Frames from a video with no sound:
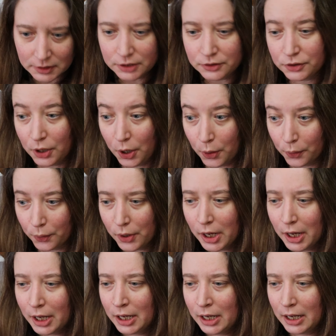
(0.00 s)
So
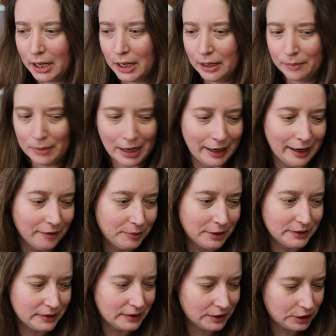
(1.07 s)
I have been
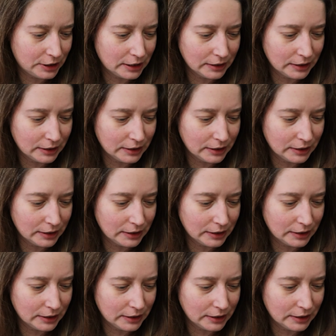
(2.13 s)
stitching